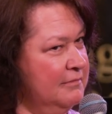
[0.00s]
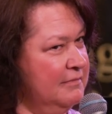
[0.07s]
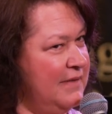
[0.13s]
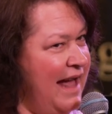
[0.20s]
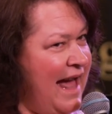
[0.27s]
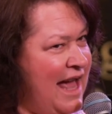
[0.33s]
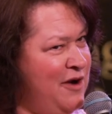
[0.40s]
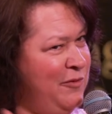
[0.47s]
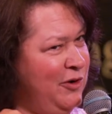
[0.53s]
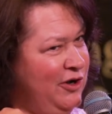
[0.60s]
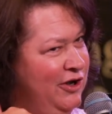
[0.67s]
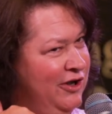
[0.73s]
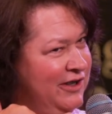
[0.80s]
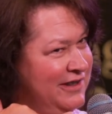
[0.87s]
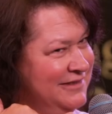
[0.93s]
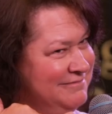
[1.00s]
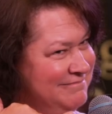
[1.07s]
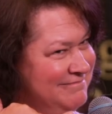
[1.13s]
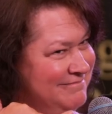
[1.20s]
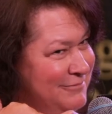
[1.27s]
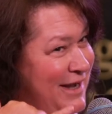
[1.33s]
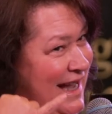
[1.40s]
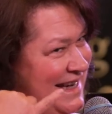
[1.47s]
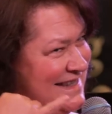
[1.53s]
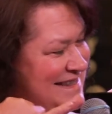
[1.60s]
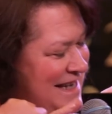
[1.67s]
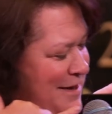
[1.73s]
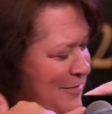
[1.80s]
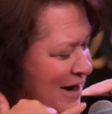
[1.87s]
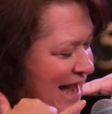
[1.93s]
Hey, Rook, we got his
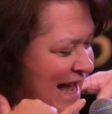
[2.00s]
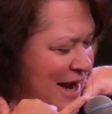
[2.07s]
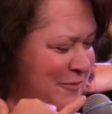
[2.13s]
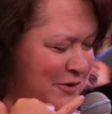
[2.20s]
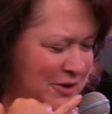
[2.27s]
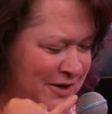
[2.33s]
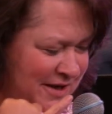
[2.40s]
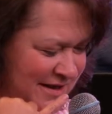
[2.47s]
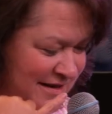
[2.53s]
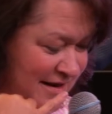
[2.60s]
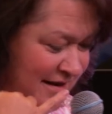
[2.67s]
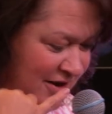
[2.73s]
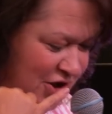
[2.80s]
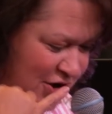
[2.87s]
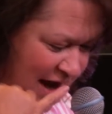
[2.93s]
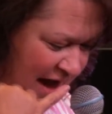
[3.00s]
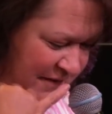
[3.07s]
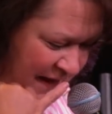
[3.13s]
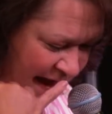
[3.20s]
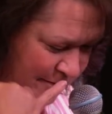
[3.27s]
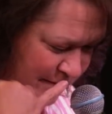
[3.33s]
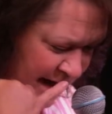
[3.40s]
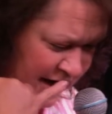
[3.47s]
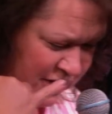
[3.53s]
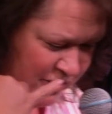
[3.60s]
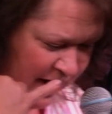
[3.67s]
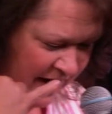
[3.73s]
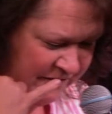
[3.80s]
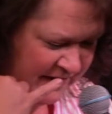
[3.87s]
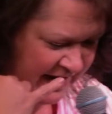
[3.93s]
number. Hey, Rook, you got that meter
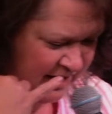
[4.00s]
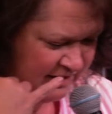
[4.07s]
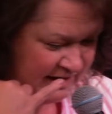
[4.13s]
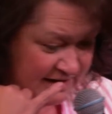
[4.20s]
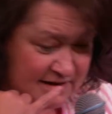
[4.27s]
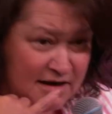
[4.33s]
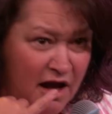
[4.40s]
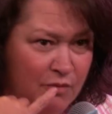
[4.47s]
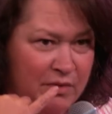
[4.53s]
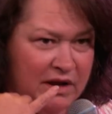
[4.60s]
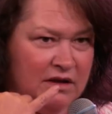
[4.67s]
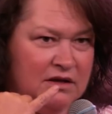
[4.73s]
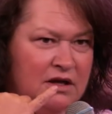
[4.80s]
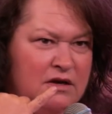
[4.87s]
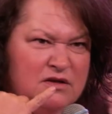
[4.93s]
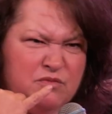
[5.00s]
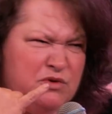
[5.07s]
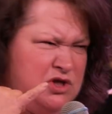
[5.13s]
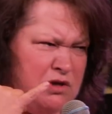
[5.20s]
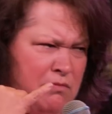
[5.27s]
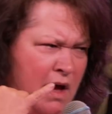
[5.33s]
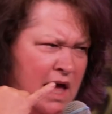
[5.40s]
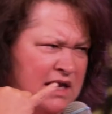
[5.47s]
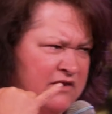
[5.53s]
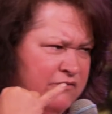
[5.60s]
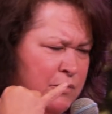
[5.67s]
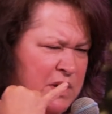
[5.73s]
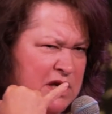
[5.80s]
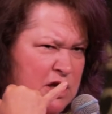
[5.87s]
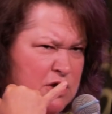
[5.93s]
out there and it's not being used. Would you mind if
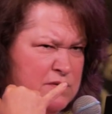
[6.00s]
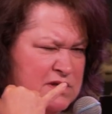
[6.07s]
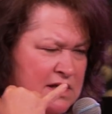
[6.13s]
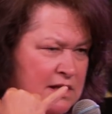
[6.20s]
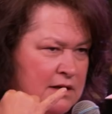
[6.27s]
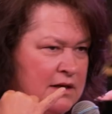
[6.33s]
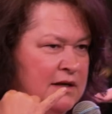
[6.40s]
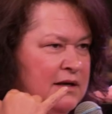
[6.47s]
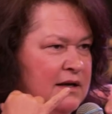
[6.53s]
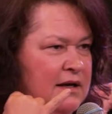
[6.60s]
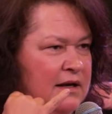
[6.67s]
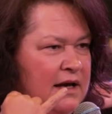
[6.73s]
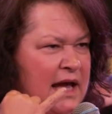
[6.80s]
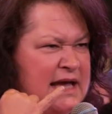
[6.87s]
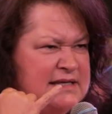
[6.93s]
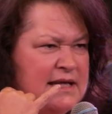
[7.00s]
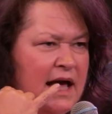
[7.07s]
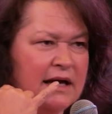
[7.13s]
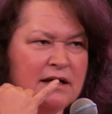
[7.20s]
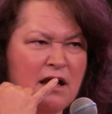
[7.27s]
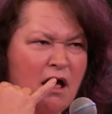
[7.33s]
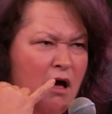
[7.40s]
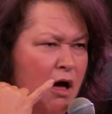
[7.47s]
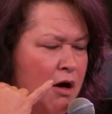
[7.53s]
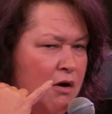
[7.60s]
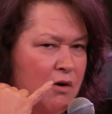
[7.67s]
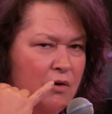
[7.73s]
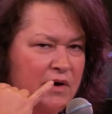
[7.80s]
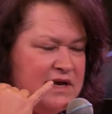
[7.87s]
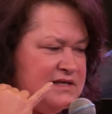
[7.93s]
we use it? He's like,
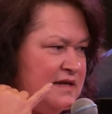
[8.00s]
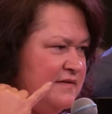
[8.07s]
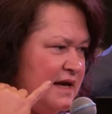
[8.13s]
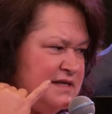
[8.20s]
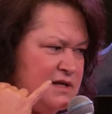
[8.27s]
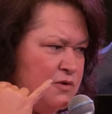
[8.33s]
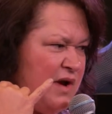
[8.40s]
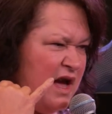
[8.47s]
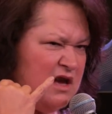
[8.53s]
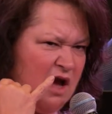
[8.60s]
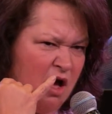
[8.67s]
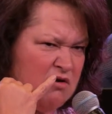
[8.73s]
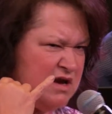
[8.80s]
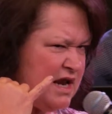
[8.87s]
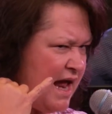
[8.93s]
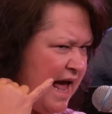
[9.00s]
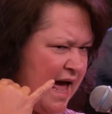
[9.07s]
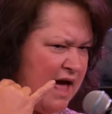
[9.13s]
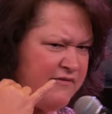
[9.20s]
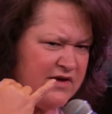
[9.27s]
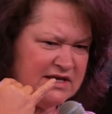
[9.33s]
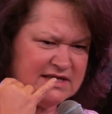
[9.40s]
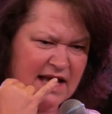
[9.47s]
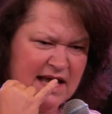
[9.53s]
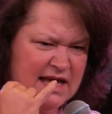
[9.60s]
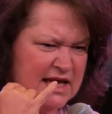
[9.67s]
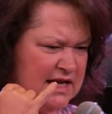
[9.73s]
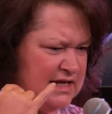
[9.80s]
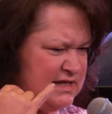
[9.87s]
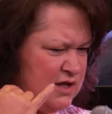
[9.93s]
no. He said, that's okay. Y'all can have it.
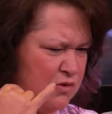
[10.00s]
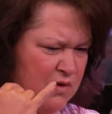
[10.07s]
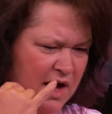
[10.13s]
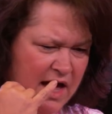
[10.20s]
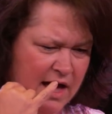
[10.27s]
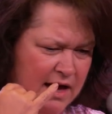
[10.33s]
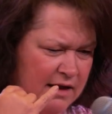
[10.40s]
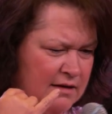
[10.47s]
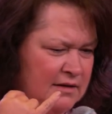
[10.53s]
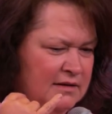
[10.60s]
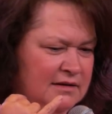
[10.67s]
Take it. It's okay.